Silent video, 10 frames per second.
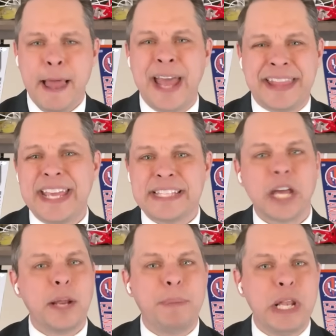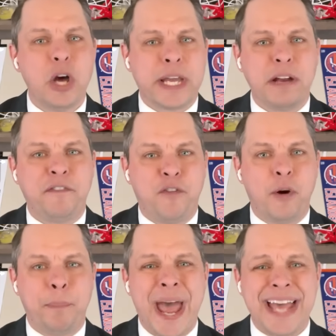I think he's going to be looking
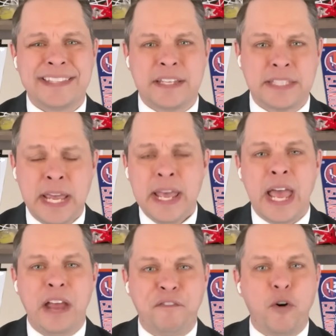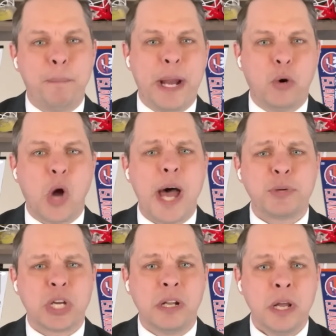for passes and for better
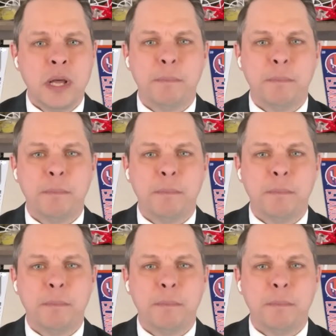option.